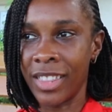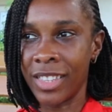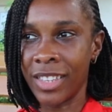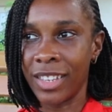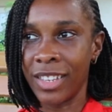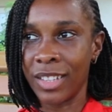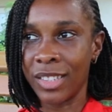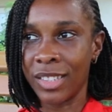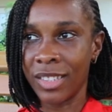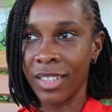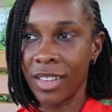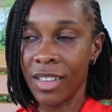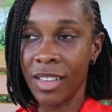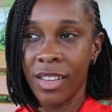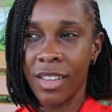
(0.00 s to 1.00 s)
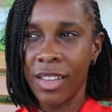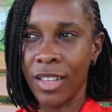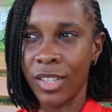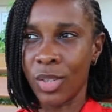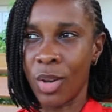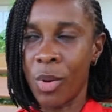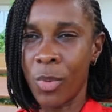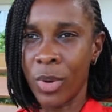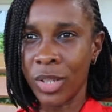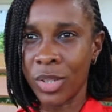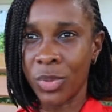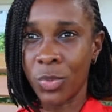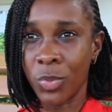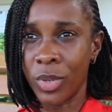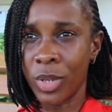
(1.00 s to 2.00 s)
think it's it's
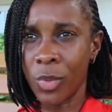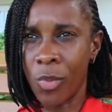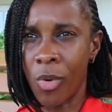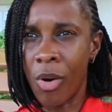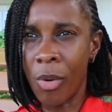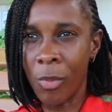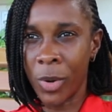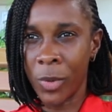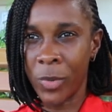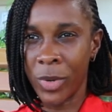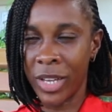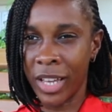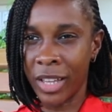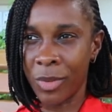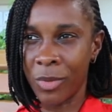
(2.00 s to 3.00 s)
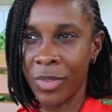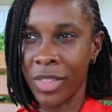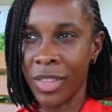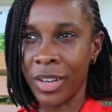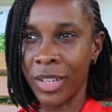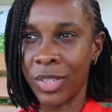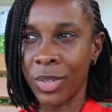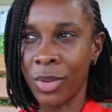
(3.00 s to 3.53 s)
always really warm when we get over there.